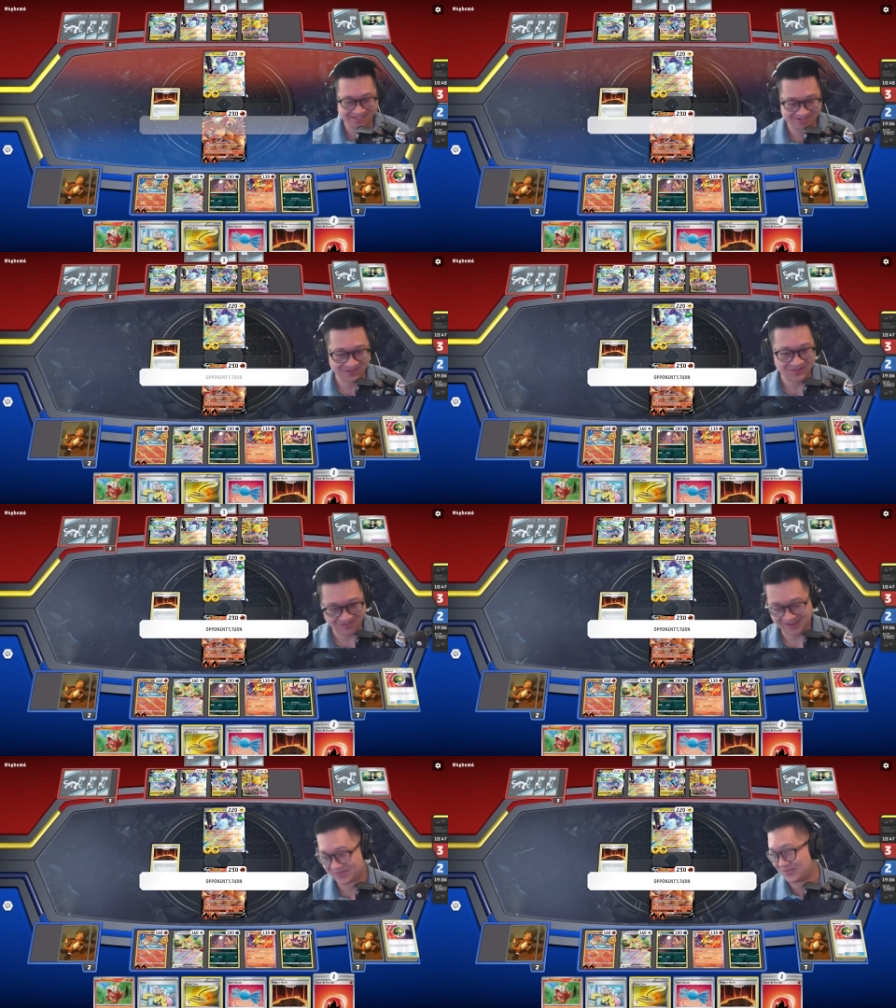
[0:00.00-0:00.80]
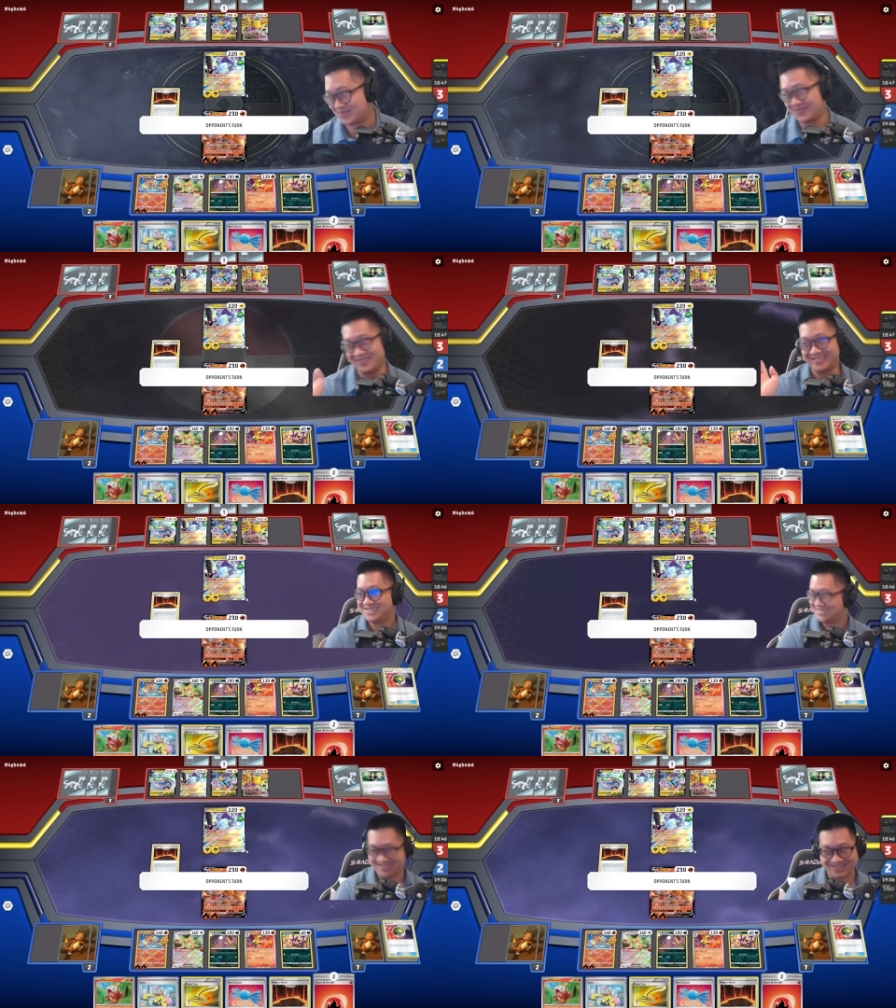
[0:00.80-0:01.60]
So it, this
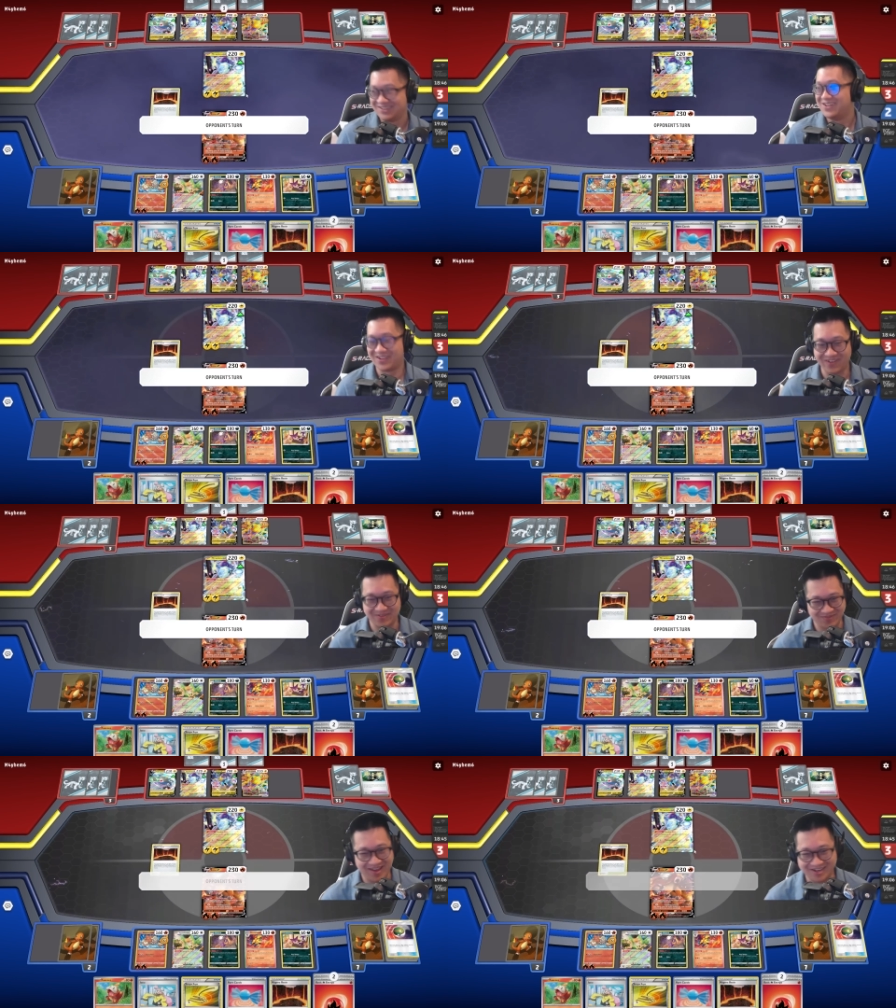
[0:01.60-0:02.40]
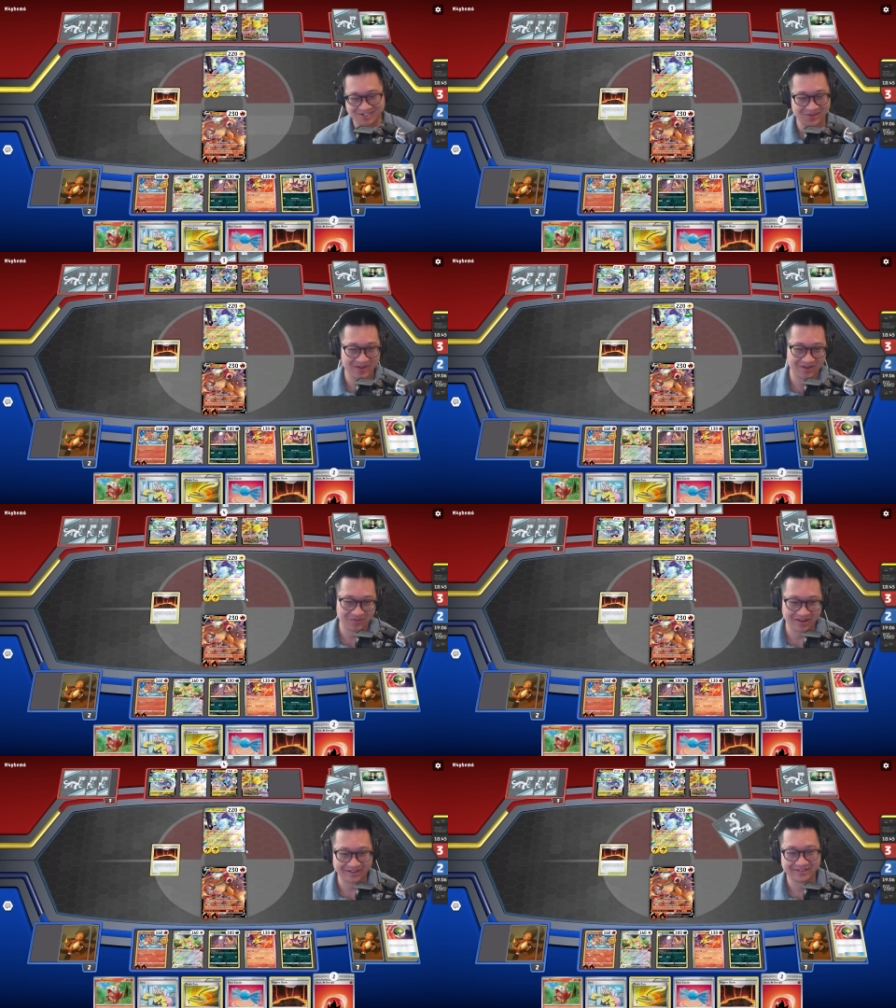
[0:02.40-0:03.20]
is still a great match, no matter
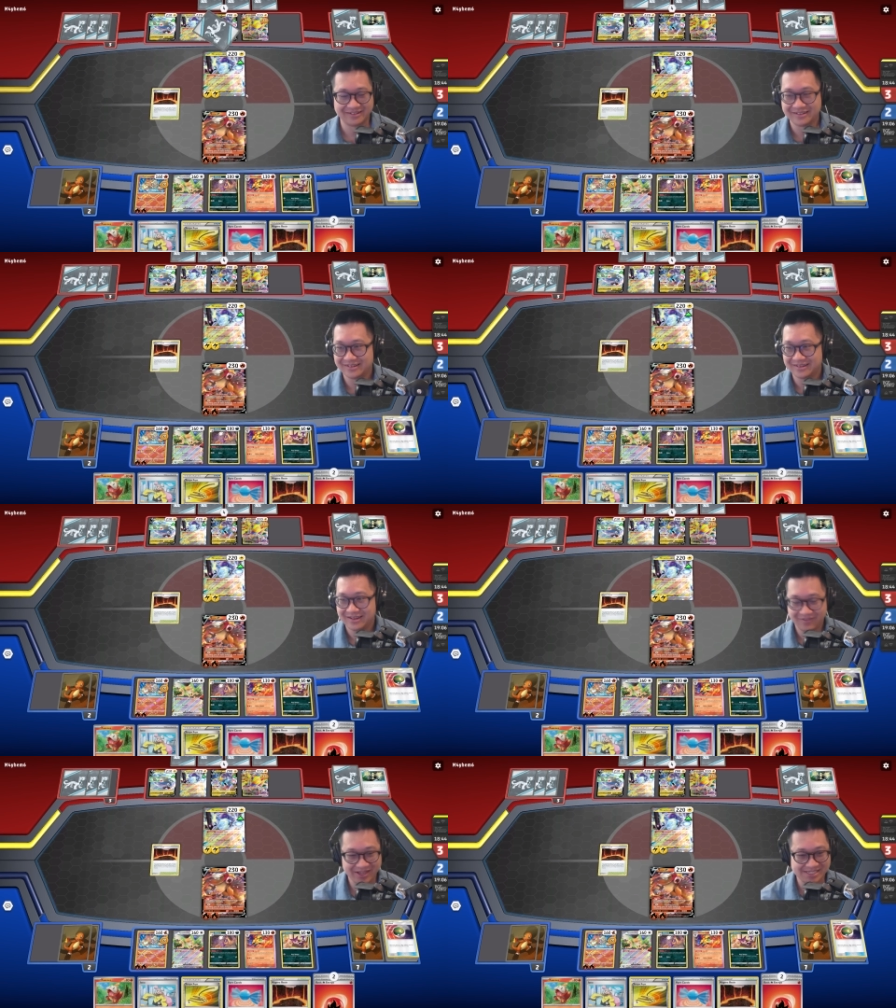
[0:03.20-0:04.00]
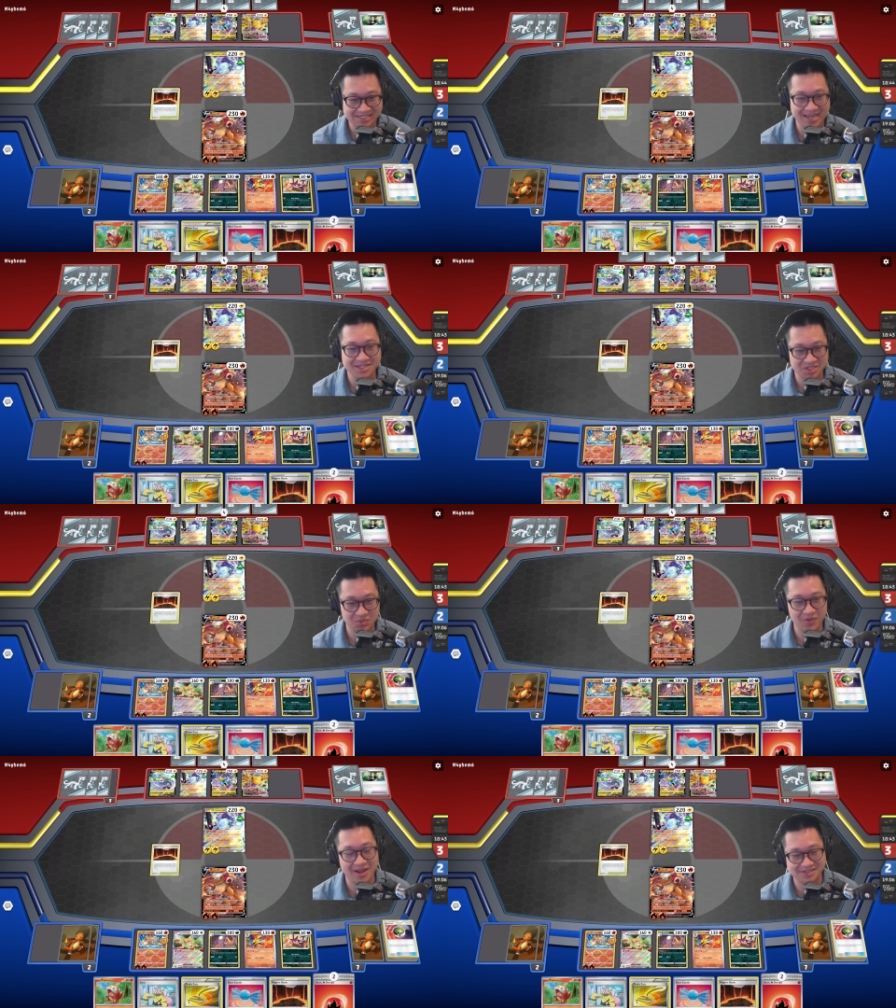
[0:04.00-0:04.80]
what. We can take the two
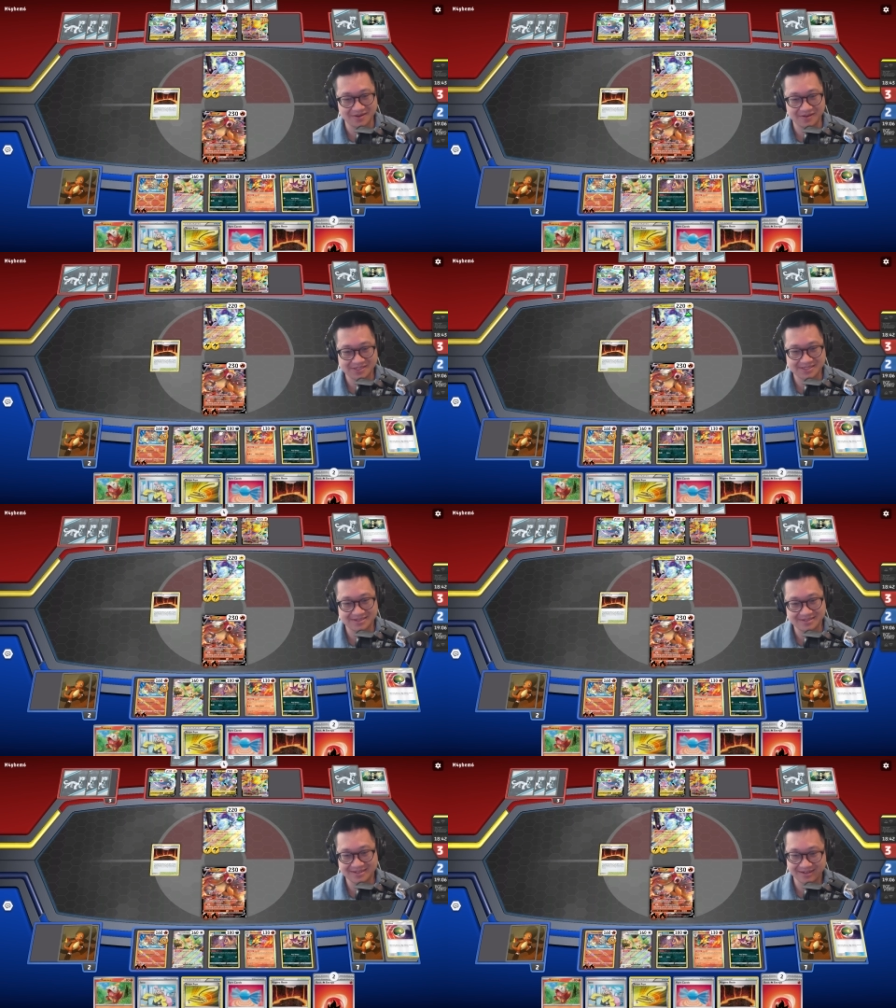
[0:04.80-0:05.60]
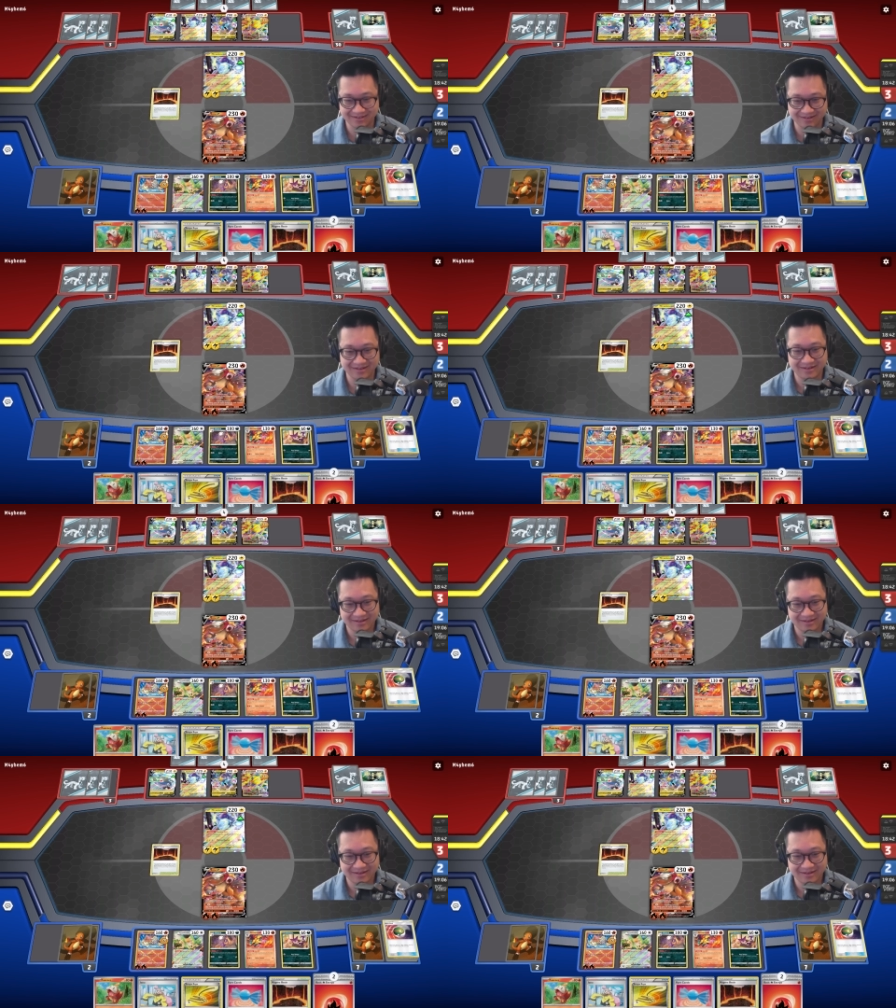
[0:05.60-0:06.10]
prize cards here.